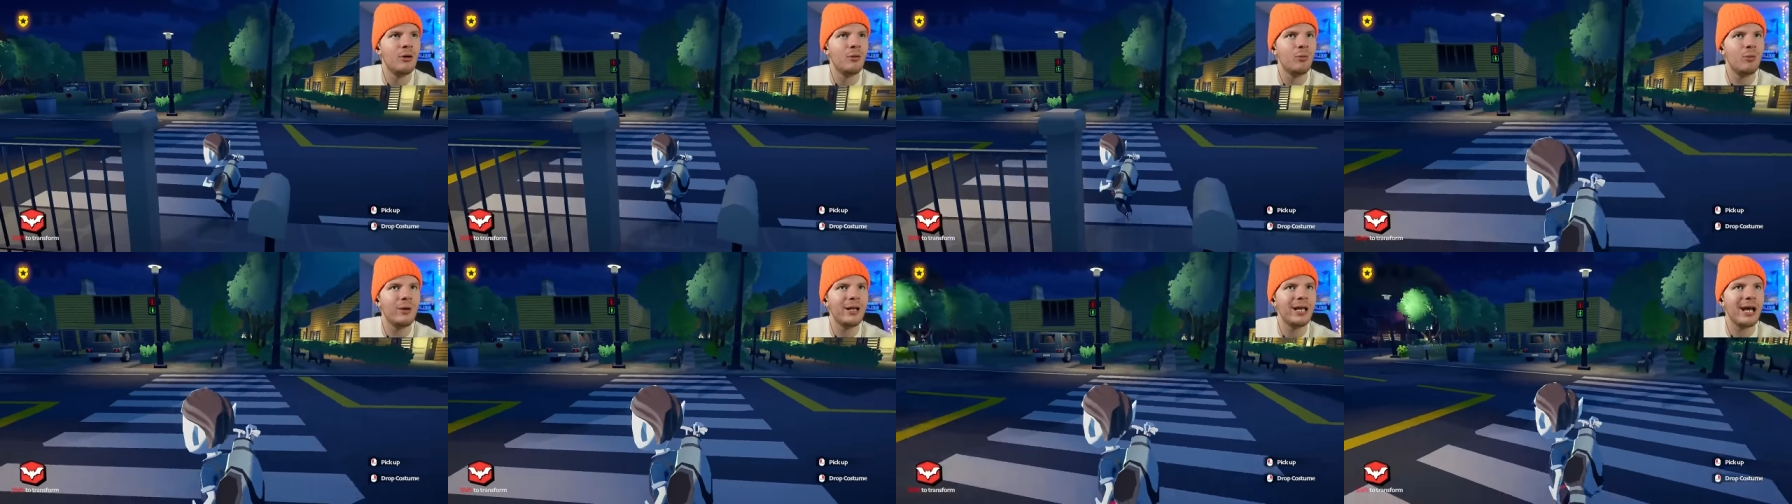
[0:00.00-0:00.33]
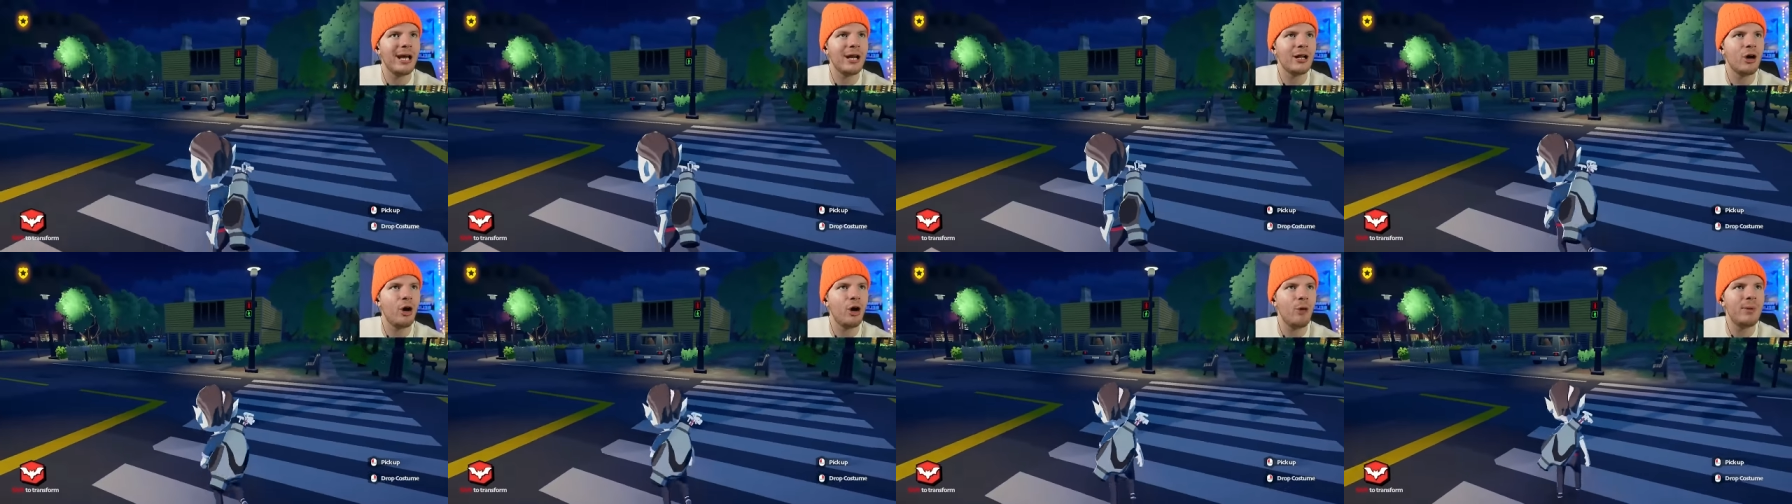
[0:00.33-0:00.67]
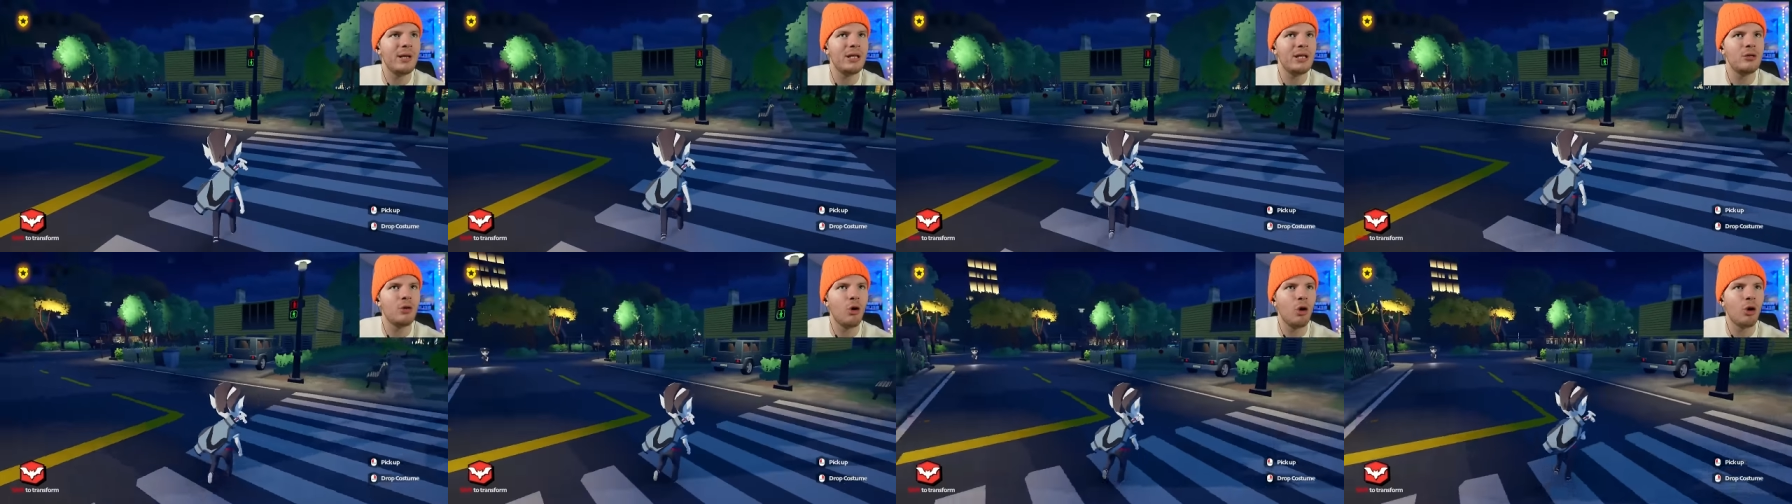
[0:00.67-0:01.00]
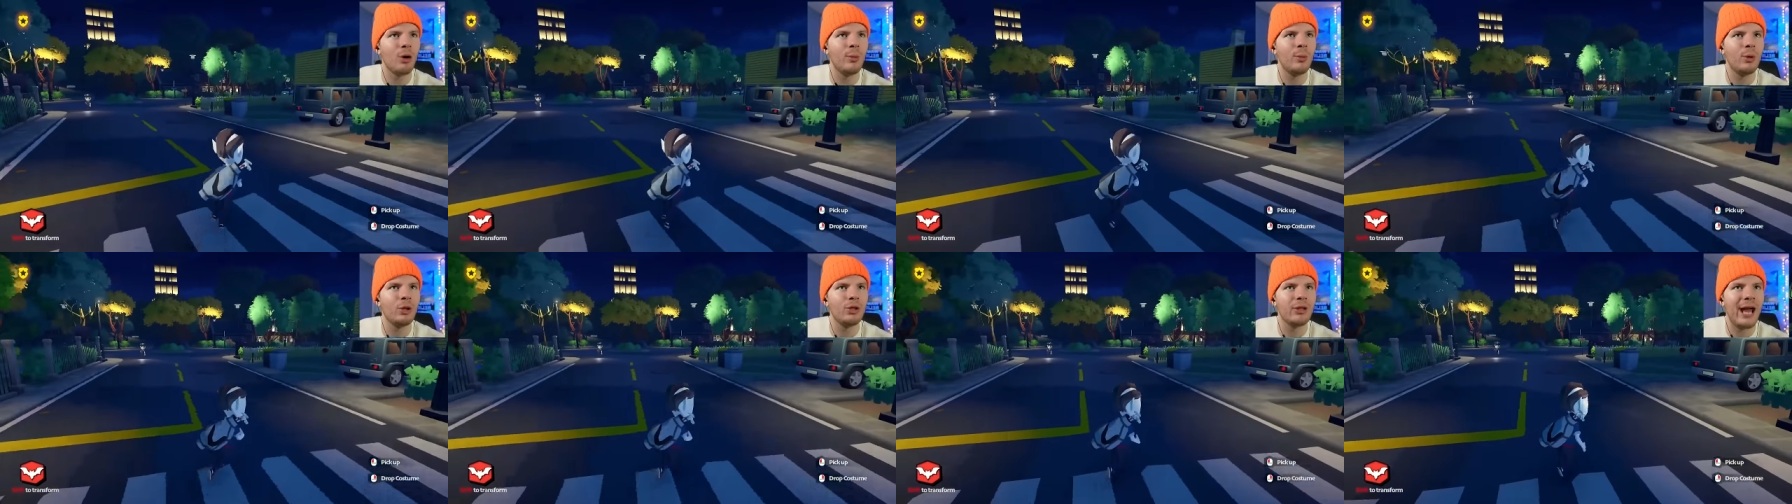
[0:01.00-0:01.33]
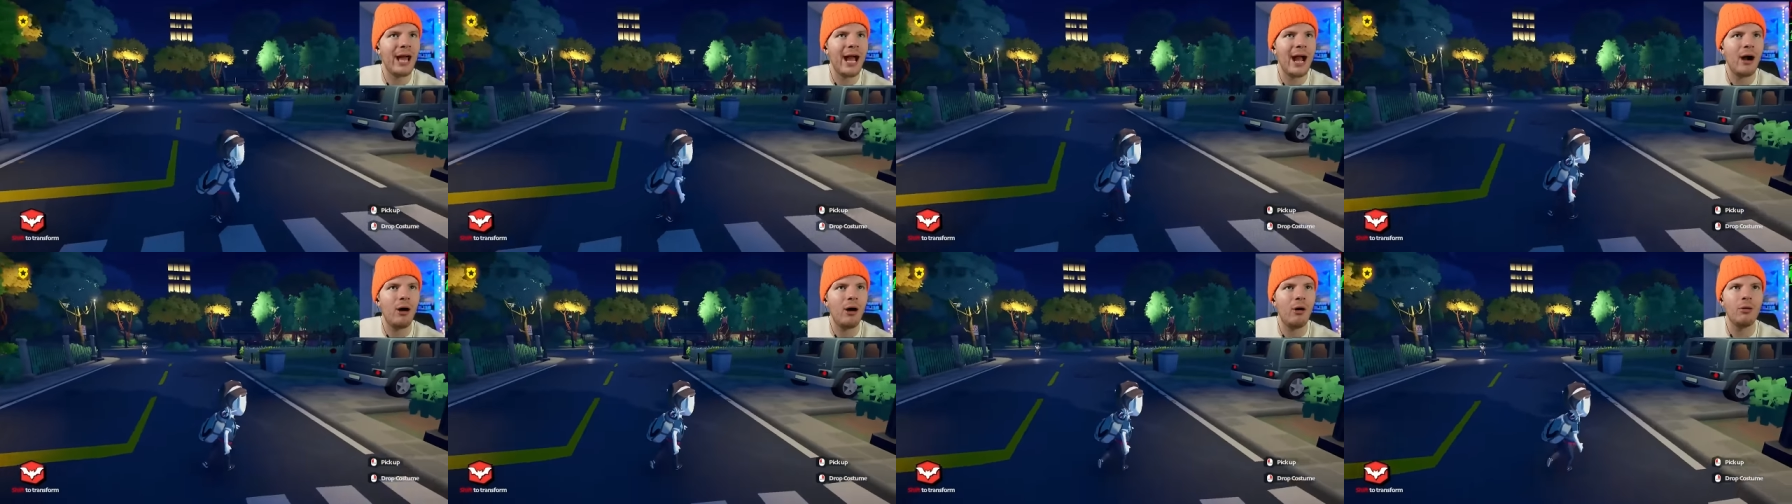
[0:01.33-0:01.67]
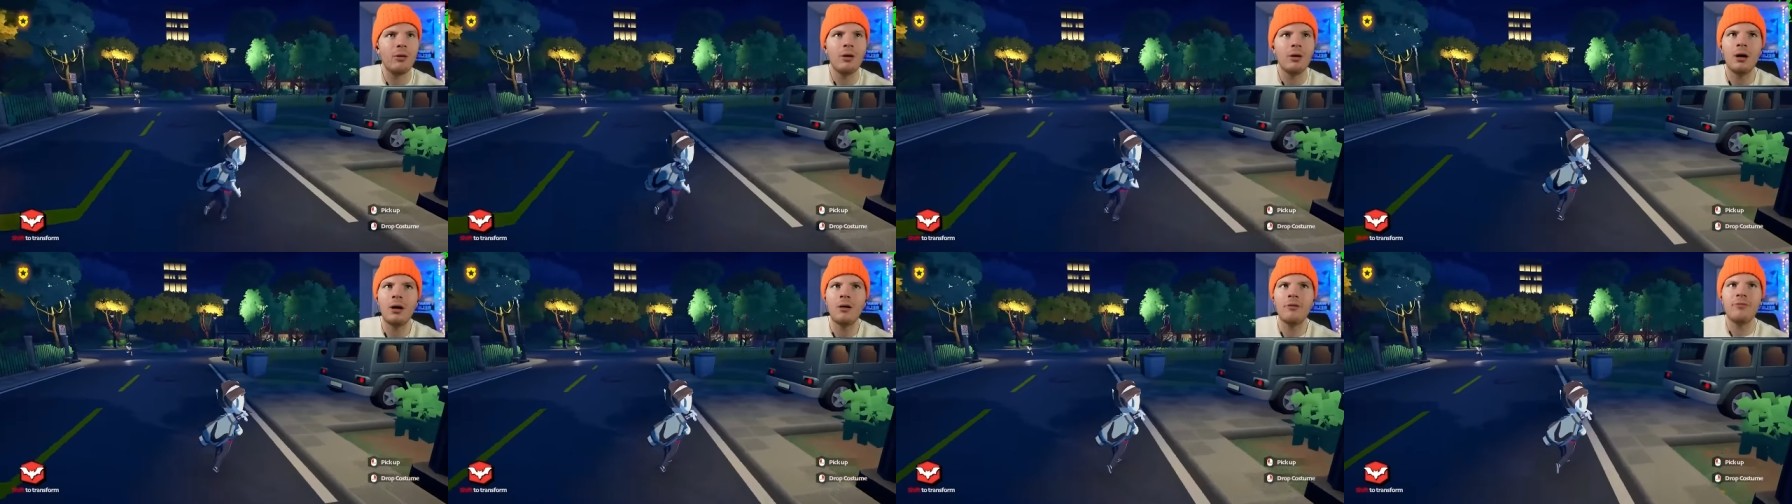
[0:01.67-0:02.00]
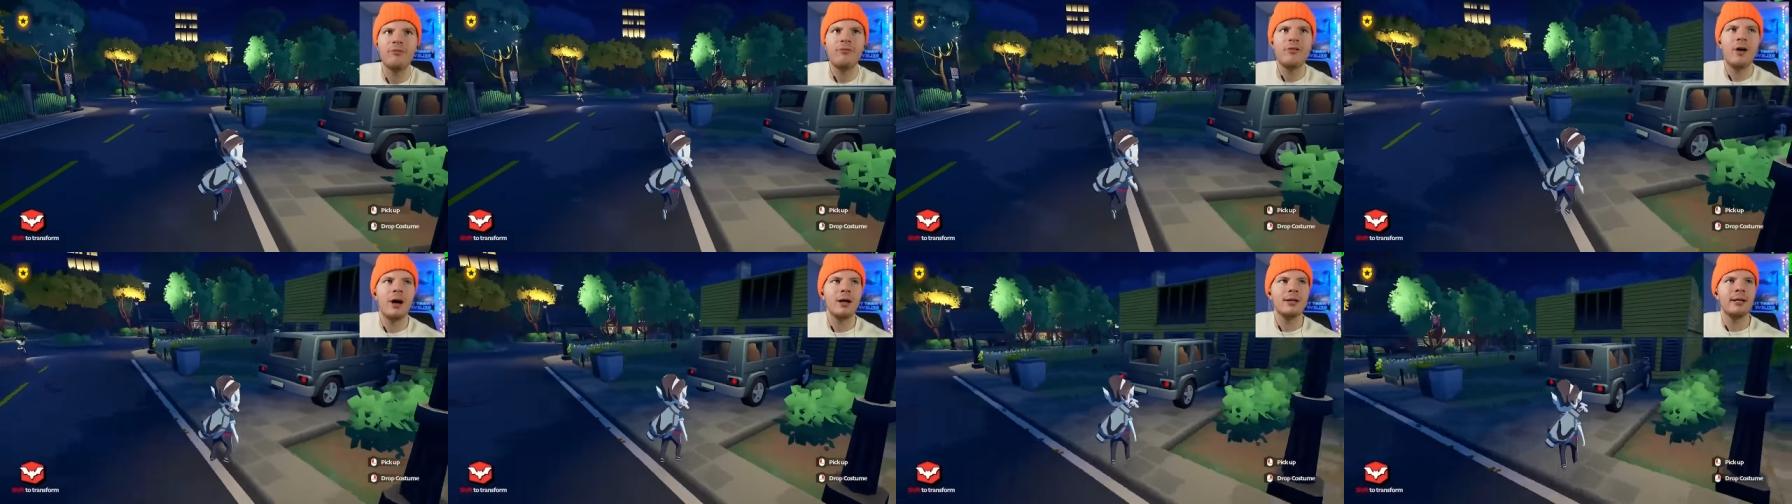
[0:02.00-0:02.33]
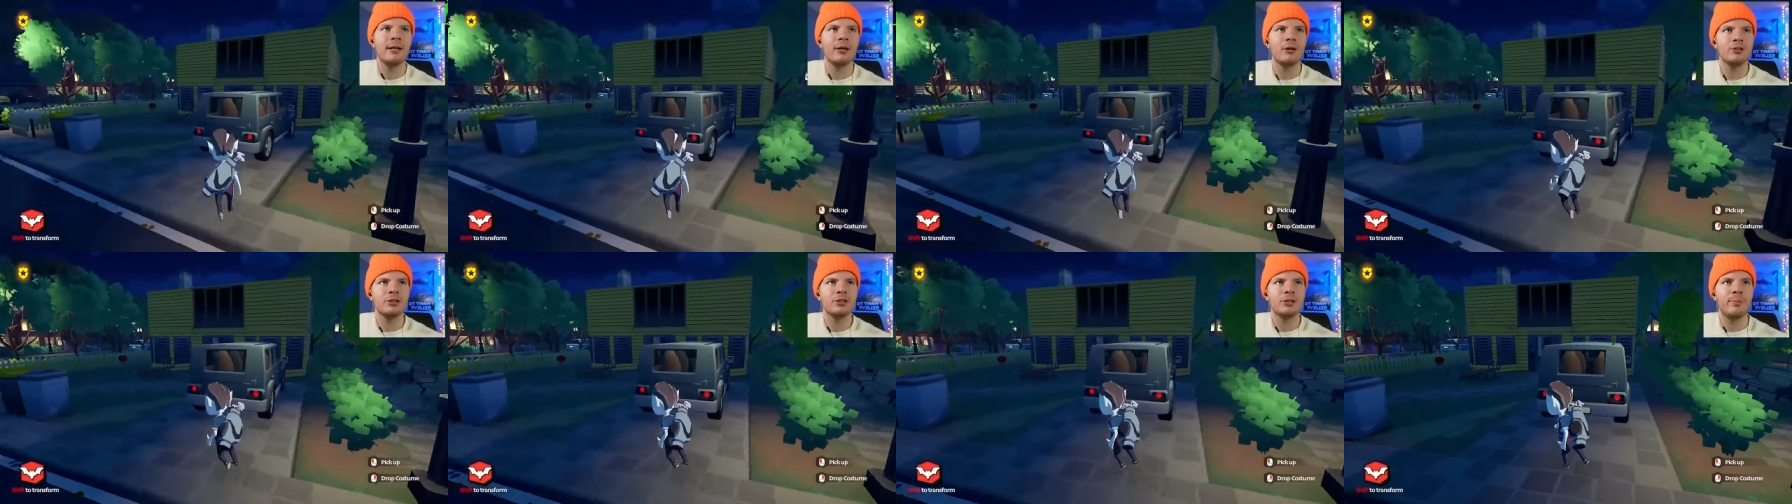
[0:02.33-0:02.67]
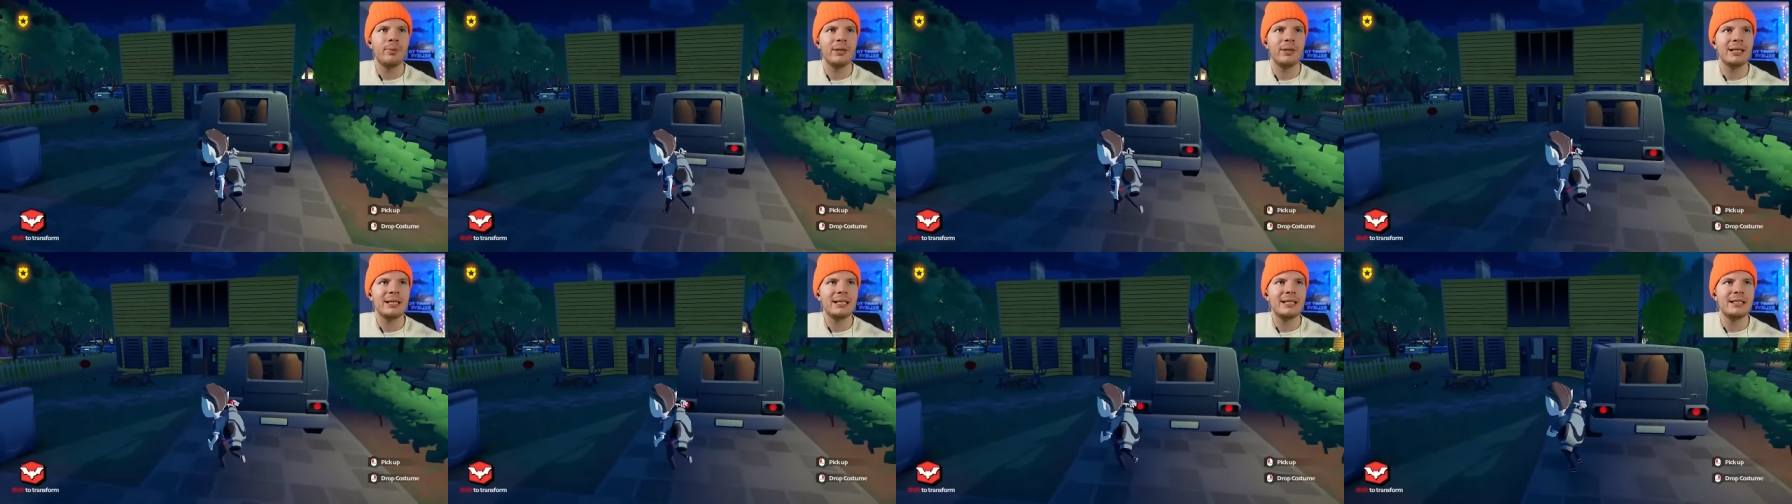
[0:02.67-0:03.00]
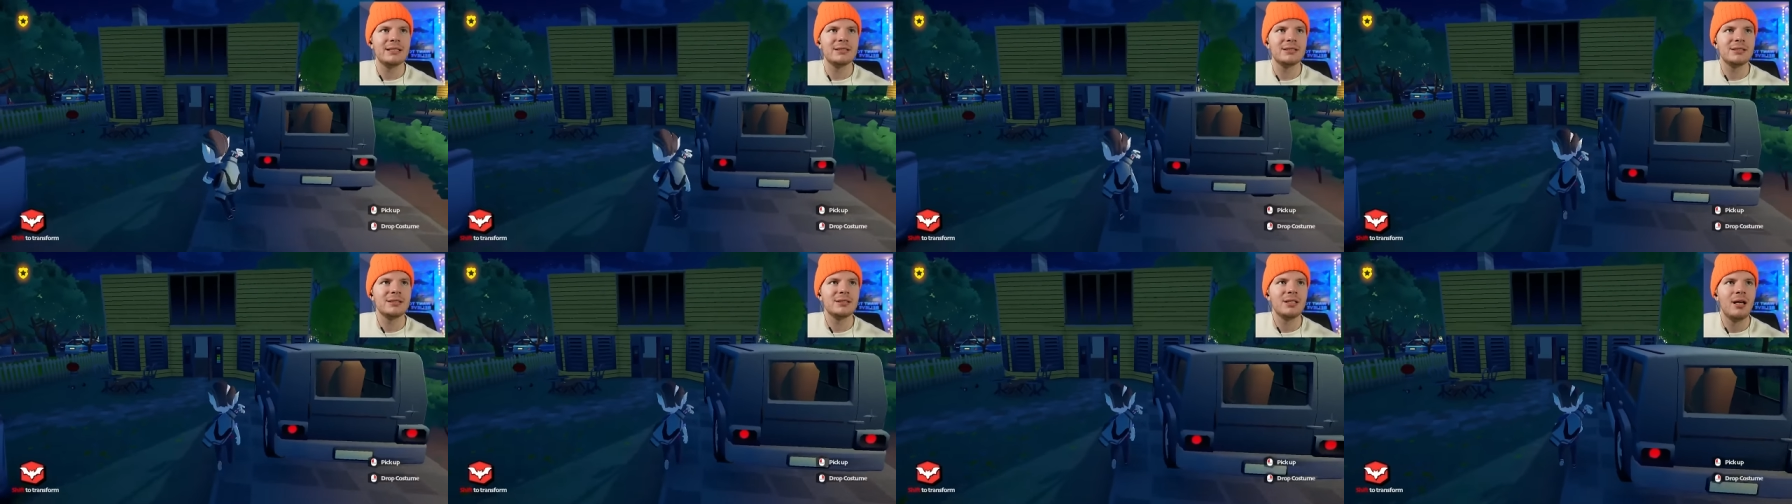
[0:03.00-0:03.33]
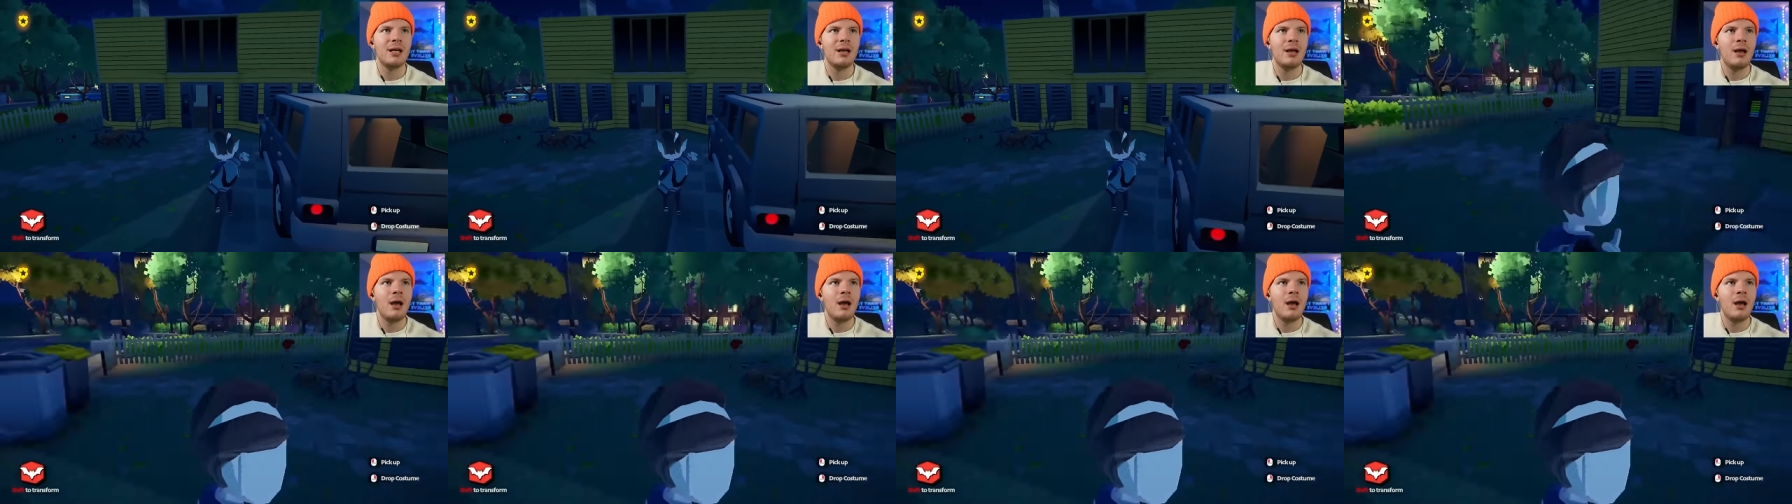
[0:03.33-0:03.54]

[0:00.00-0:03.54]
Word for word: We gotta go be normal now. Oh fuck! There goes the police.